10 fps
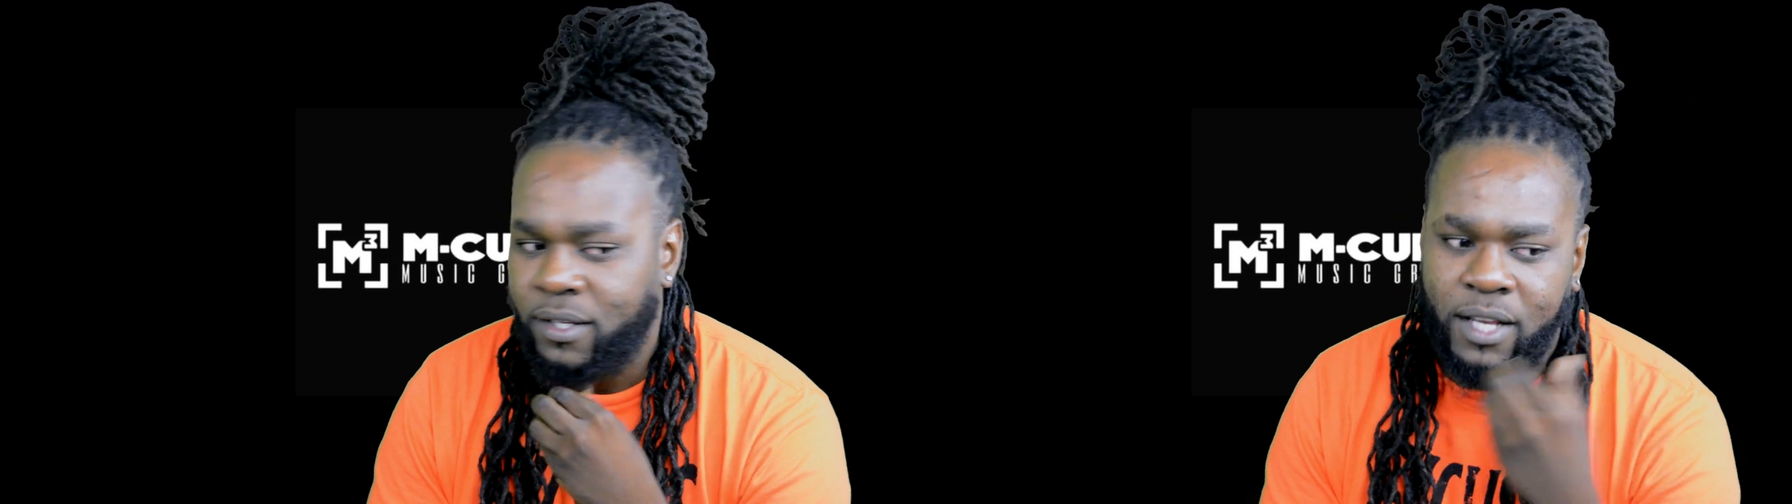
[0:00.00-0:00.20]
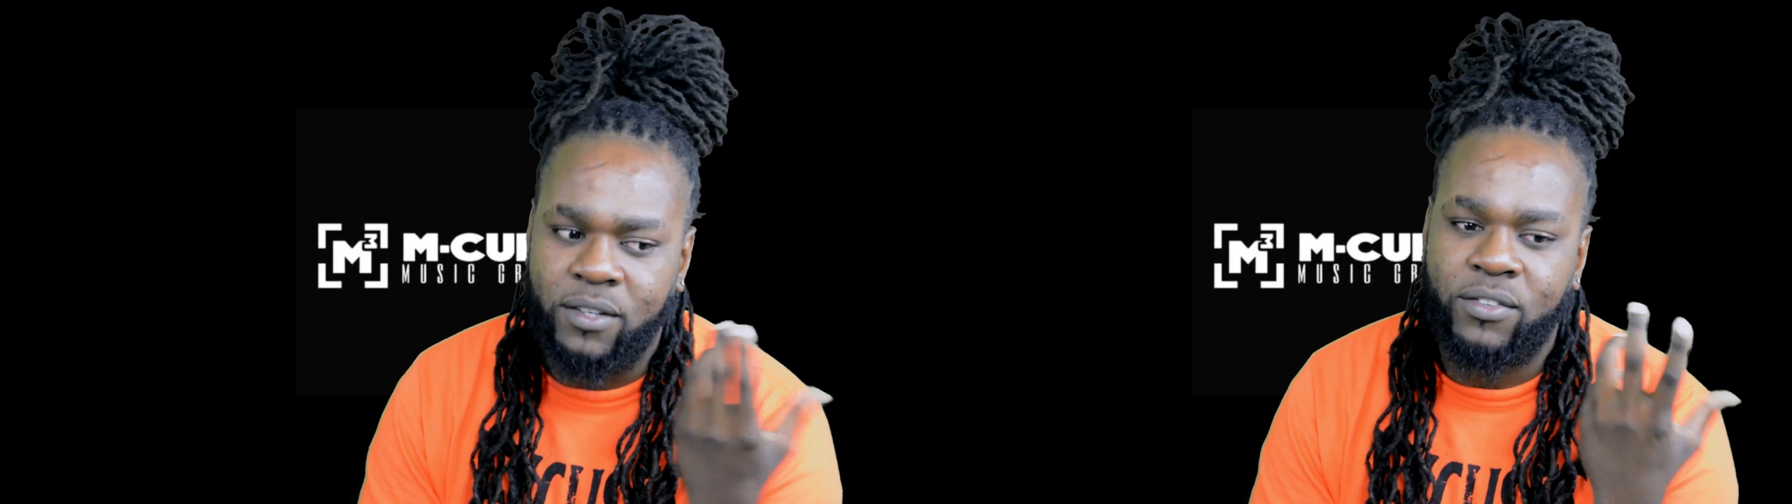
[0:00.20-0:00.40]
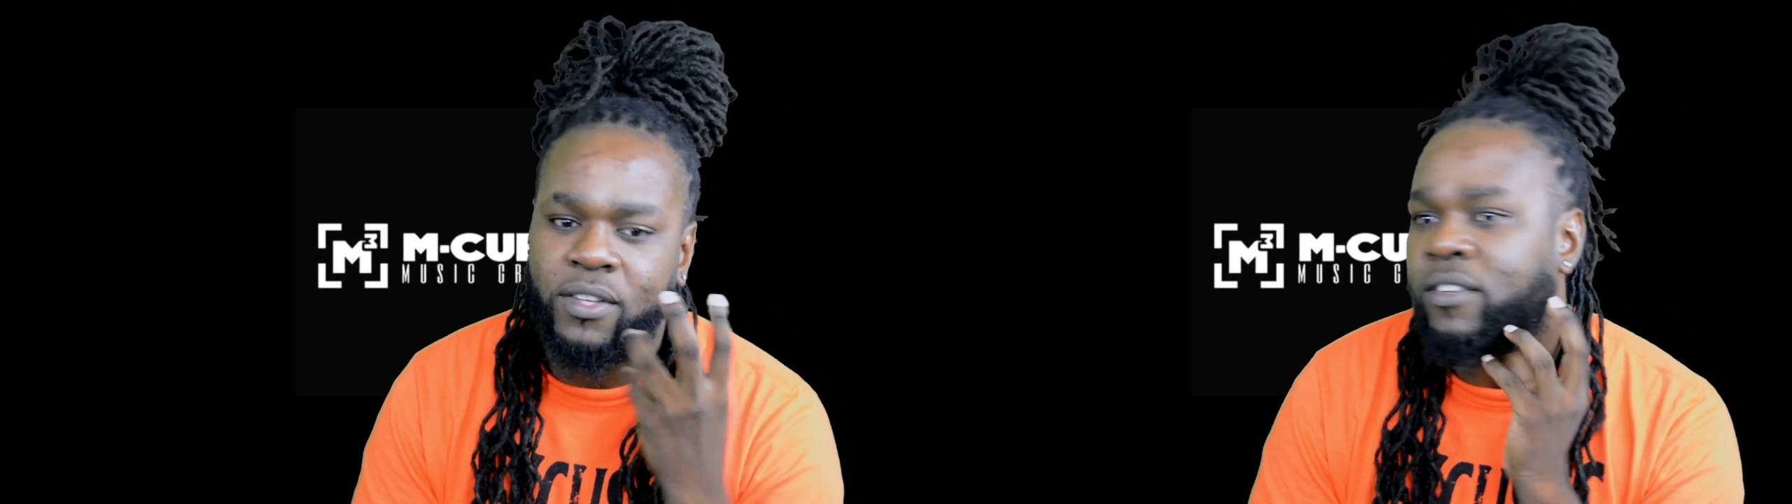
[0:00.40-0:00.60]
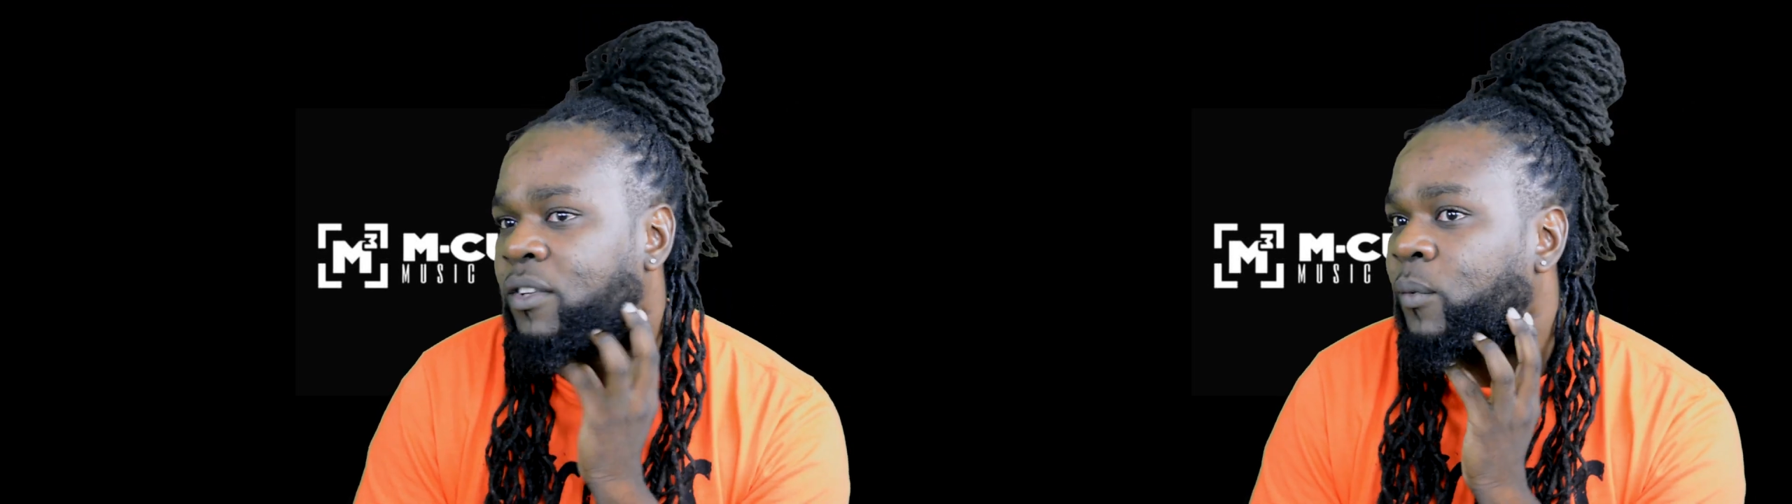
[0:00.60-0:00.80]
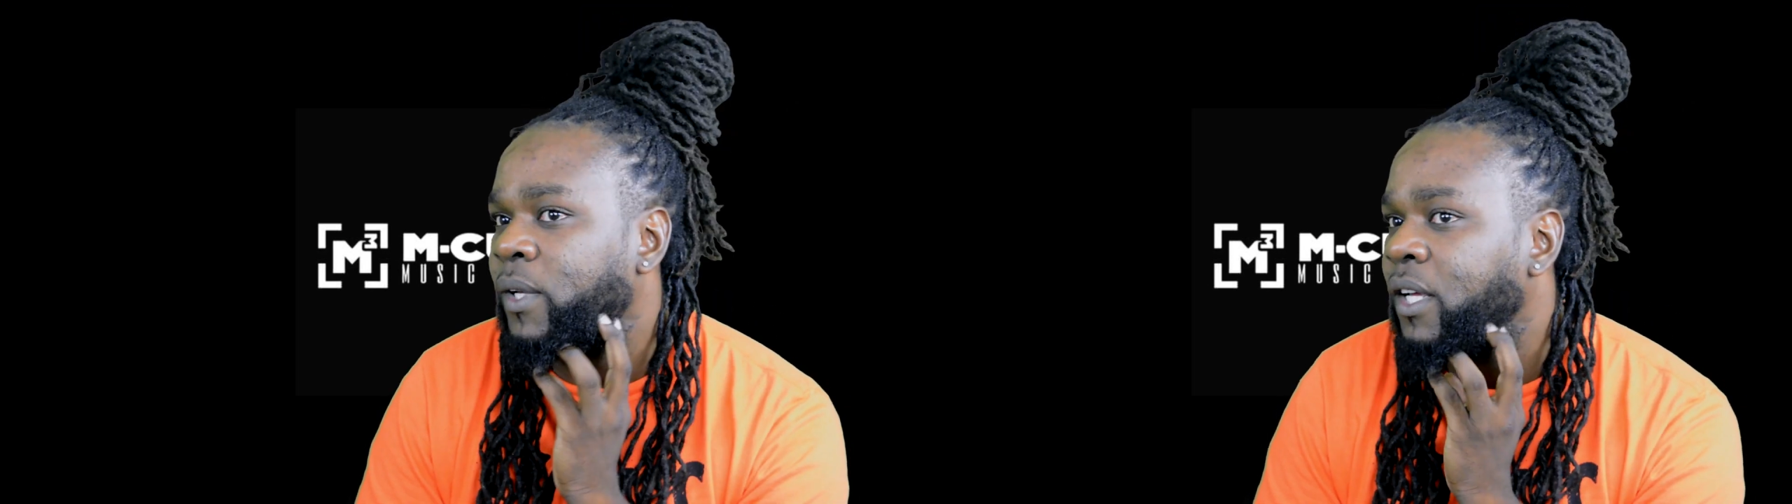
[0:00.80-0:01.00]
Then you see
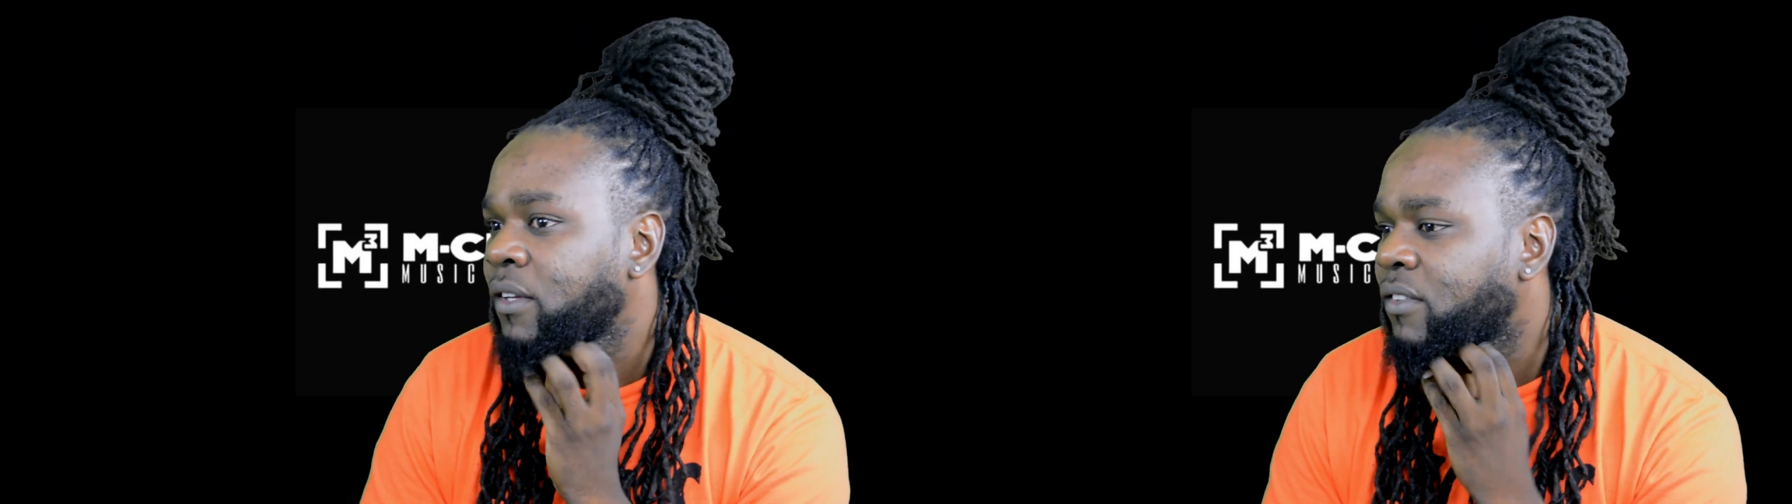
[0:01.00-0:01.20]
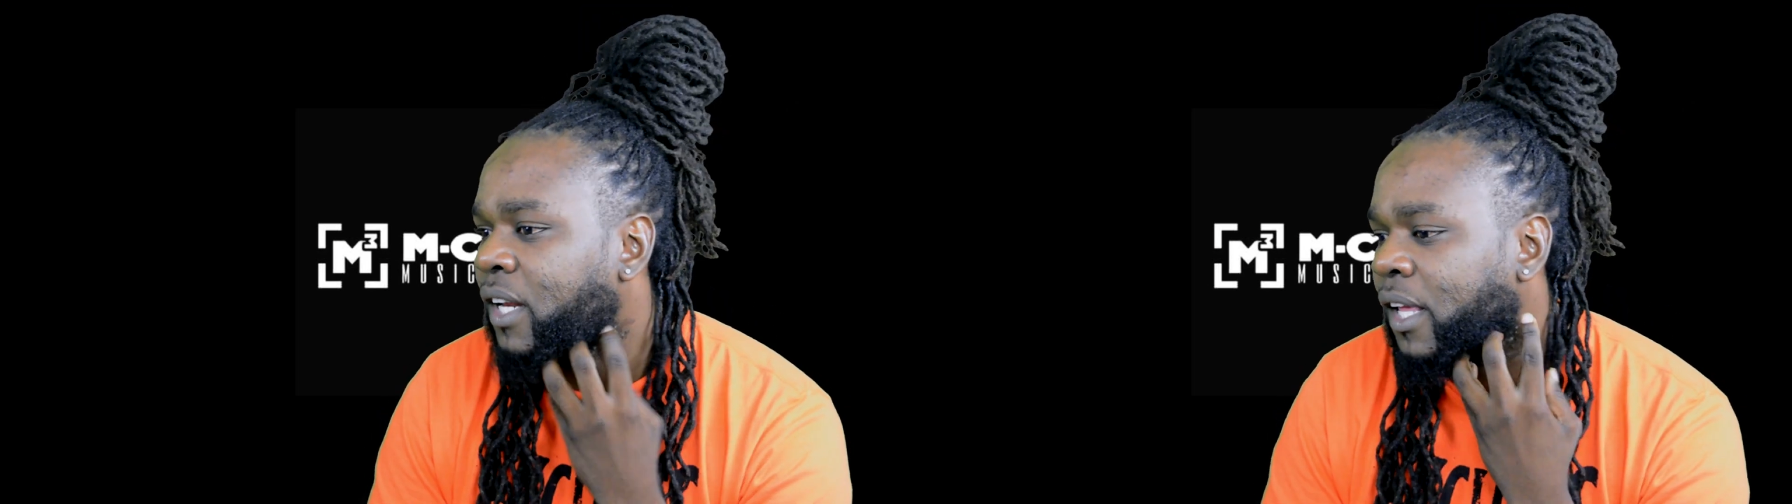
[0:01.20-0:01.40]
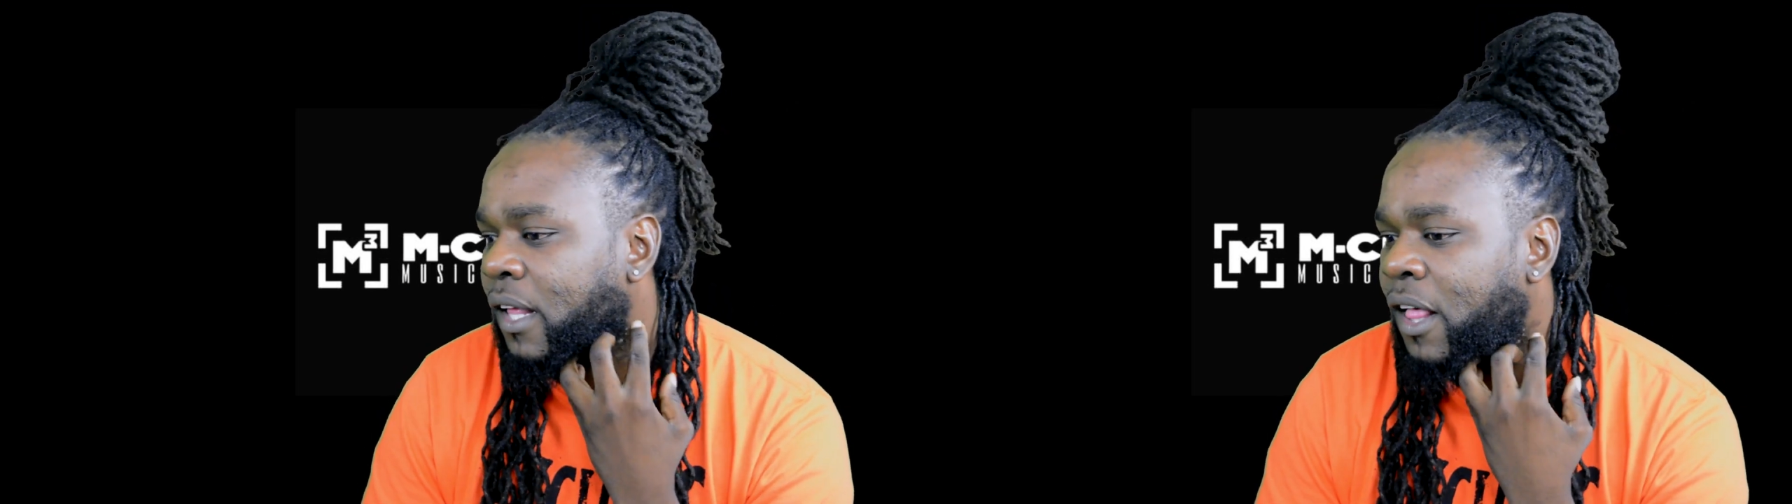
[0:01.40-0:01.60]
someone else like,